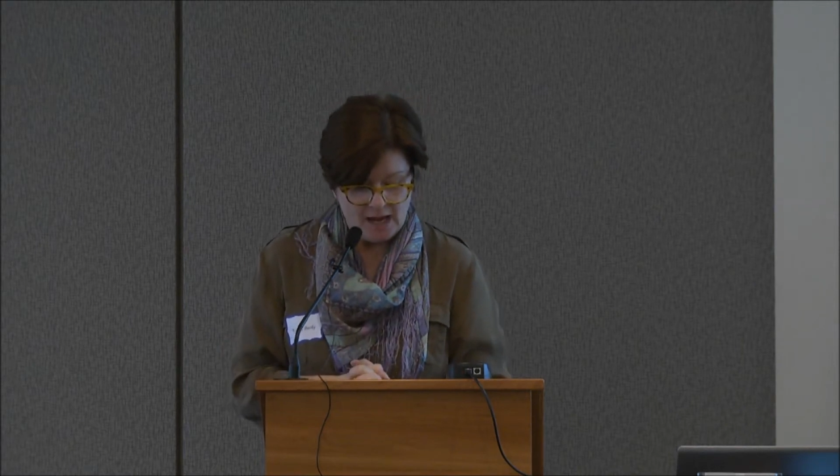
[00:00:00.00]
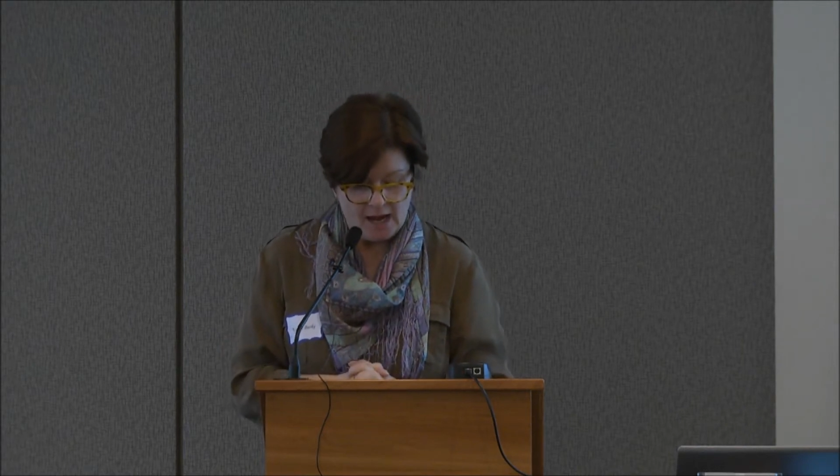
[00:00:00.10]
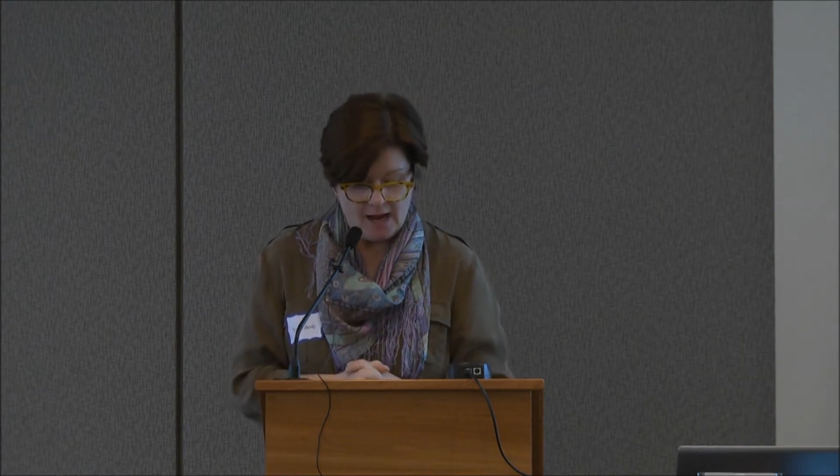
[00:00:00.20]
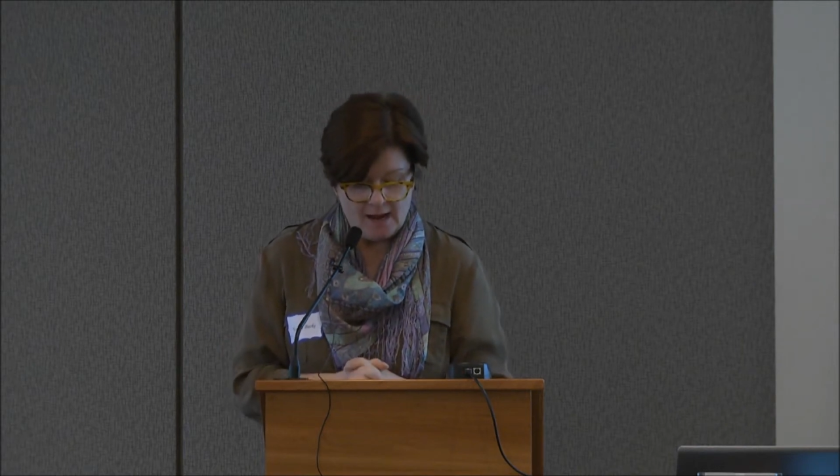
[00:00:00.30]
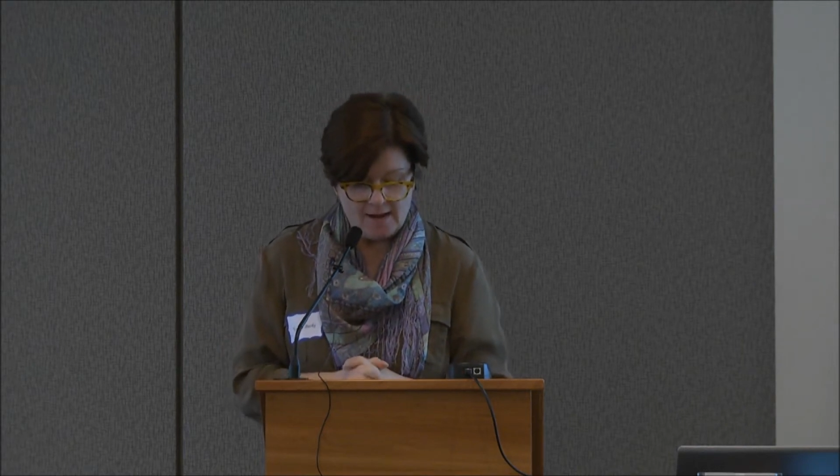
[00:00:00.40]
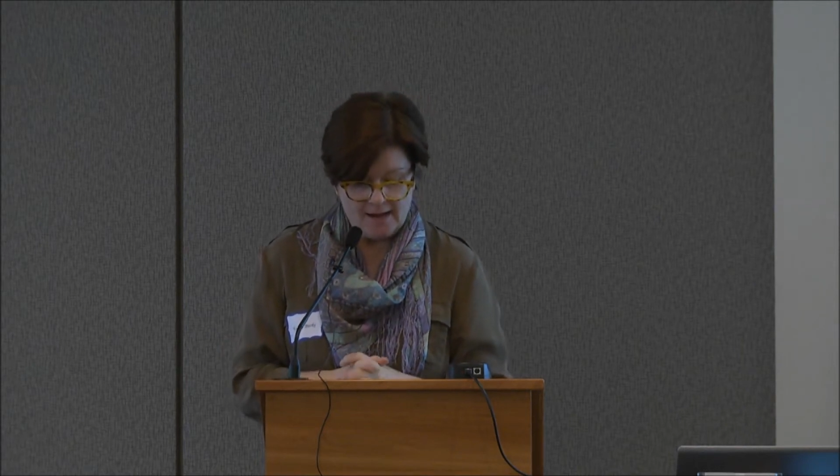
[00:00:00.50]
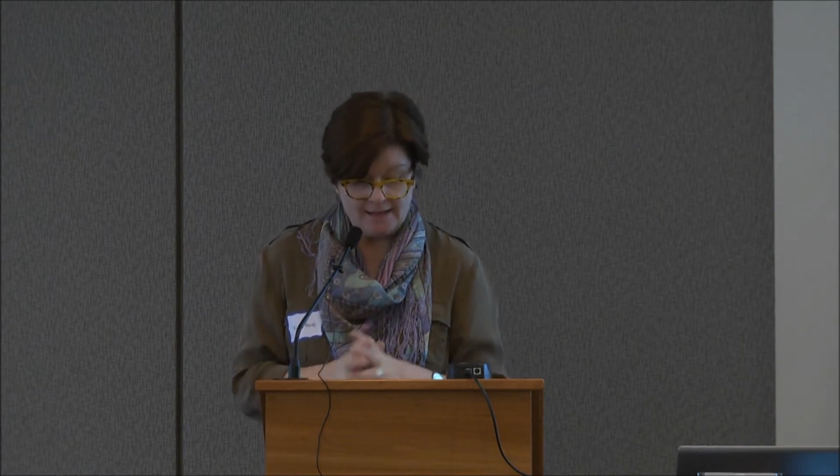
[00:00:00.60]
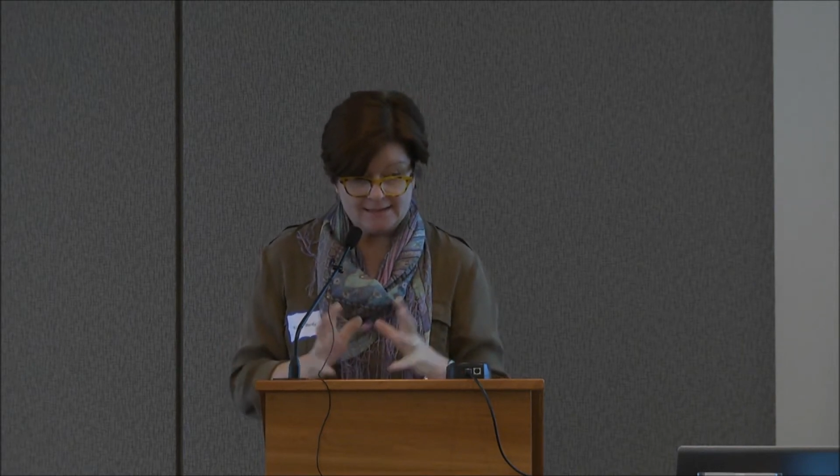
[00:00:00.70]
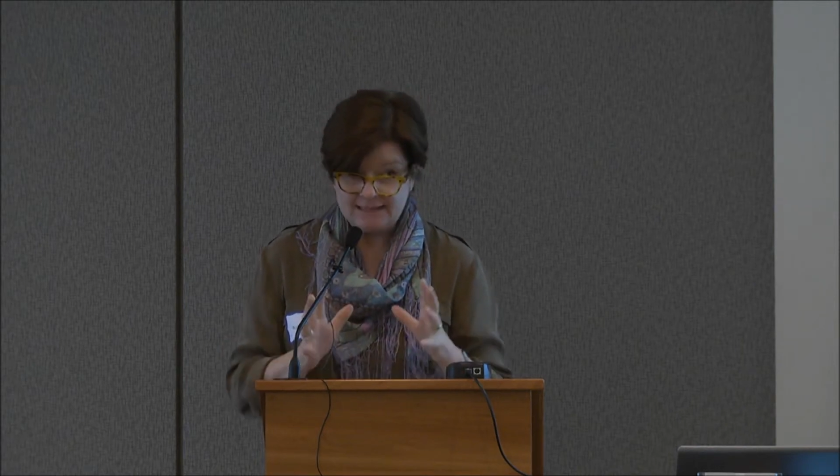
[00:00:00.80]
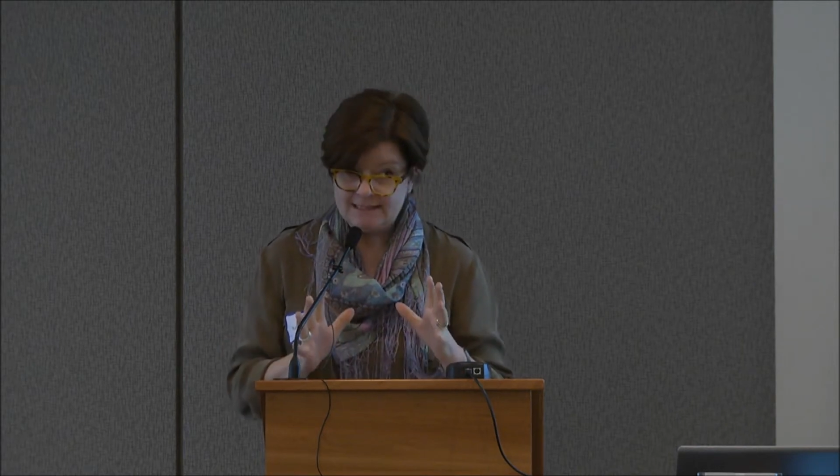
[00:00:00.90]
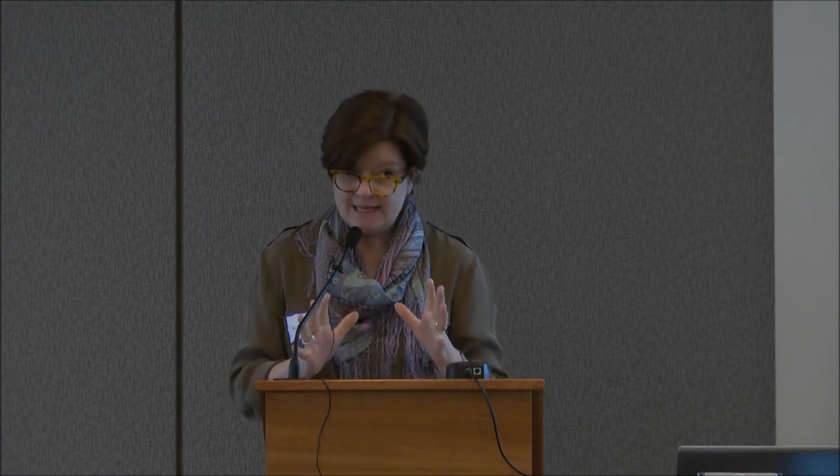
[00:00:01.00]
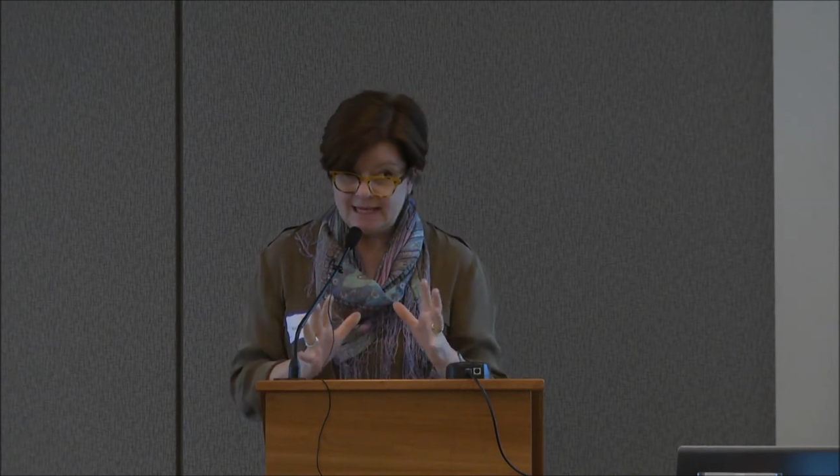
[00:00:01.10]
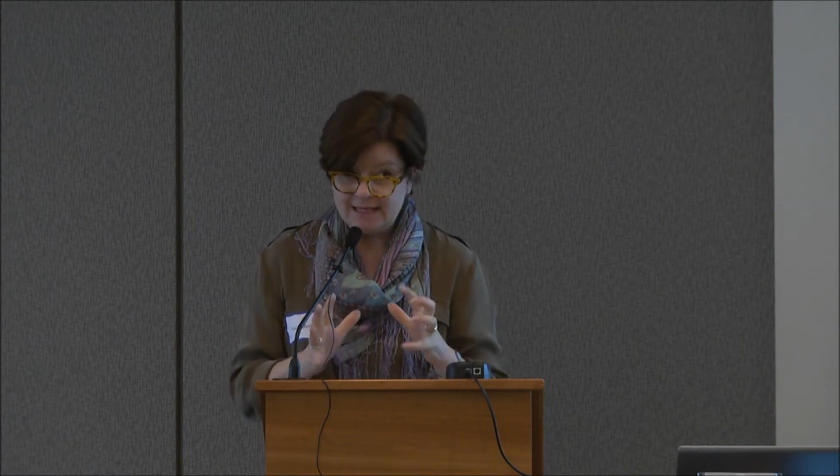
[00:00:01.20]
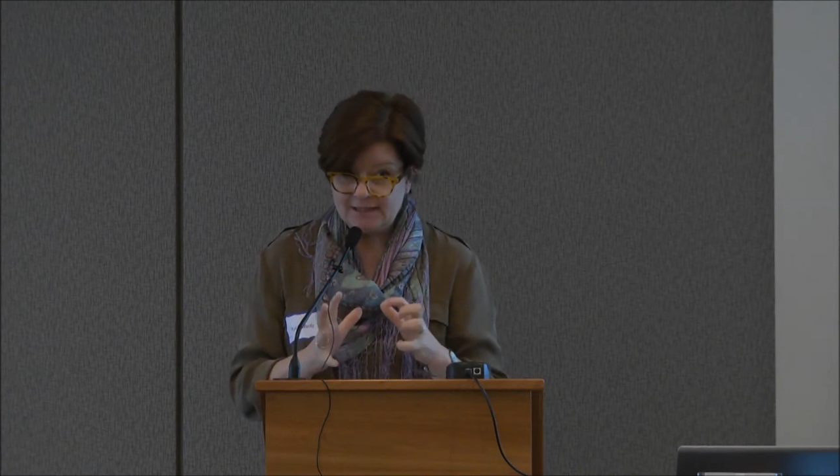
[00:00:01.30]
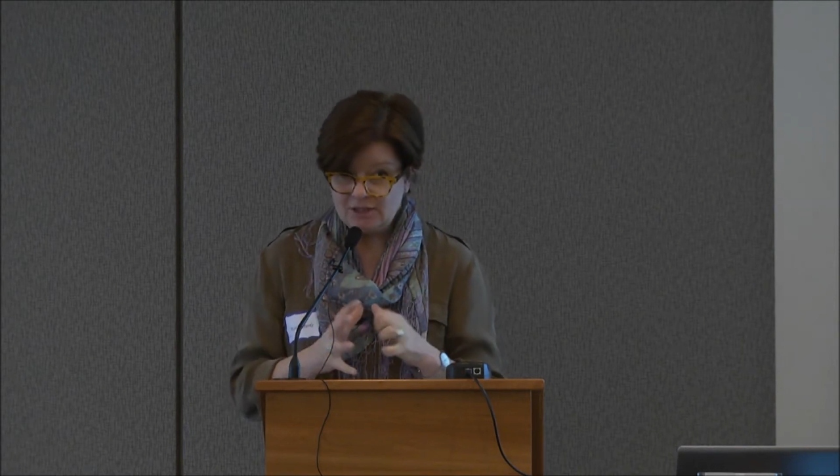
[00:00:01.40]
And as I
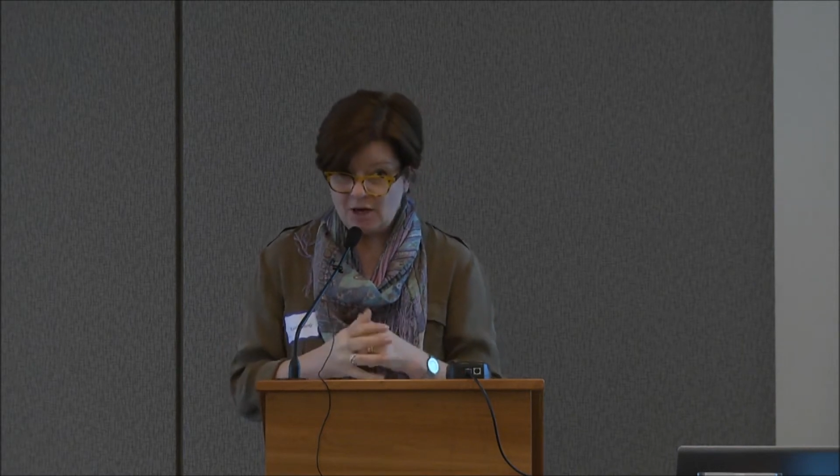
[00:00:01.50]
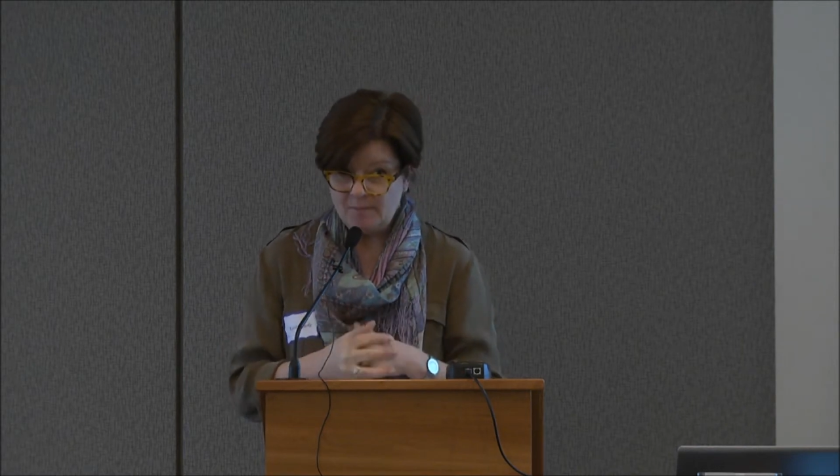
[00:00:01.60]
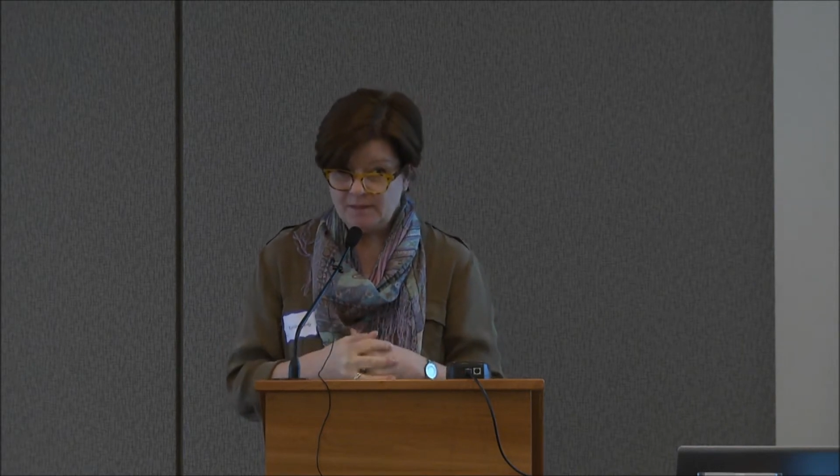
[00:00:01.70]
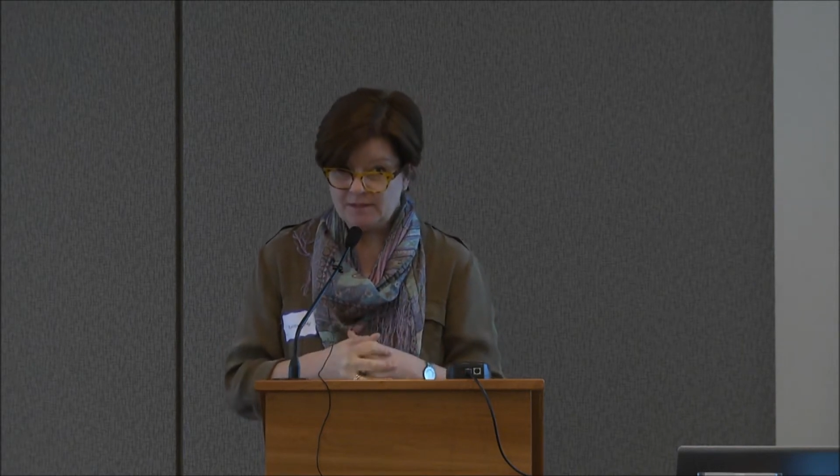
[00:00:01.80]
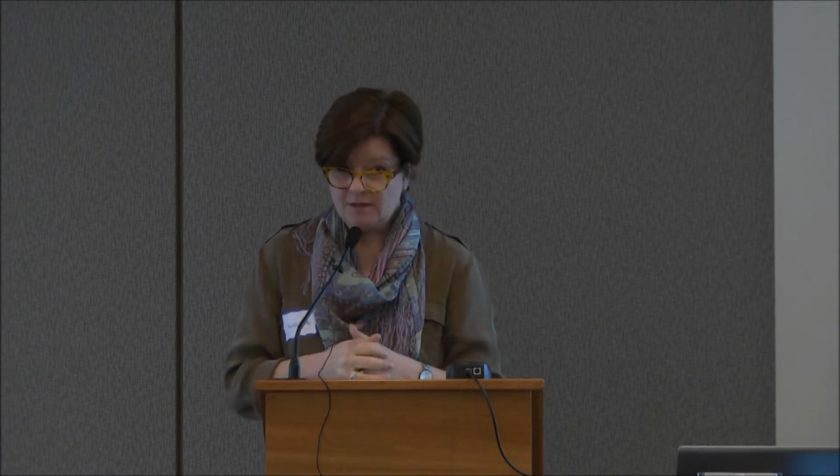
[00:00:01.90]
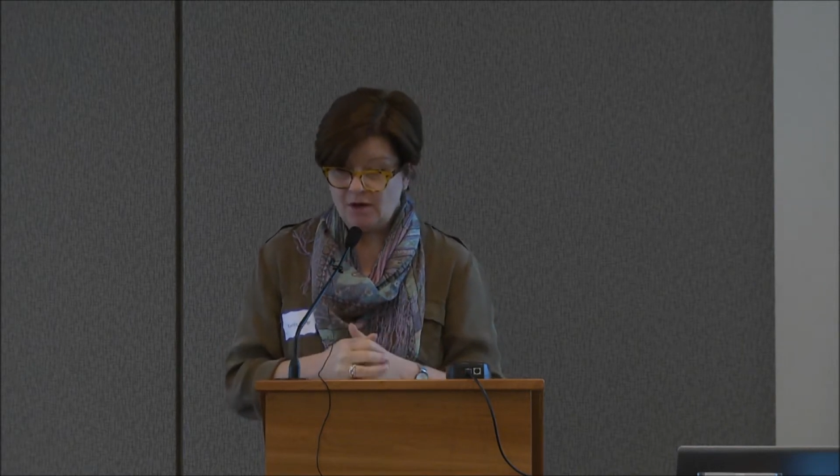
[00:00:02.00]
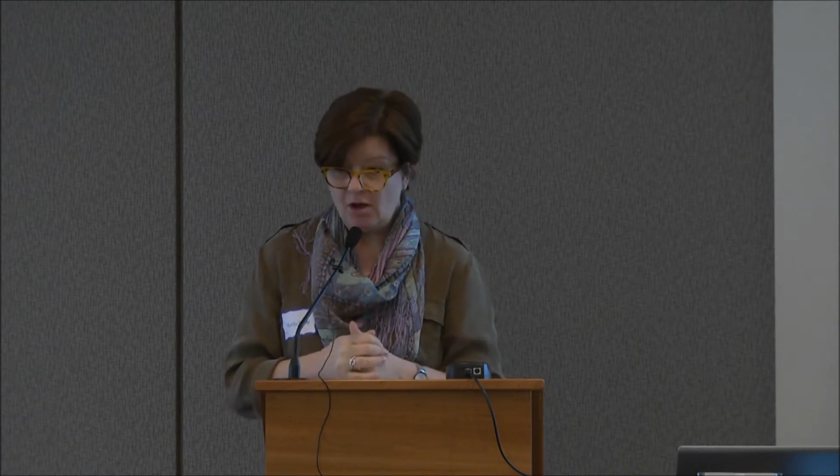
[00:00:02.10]
said, the topics are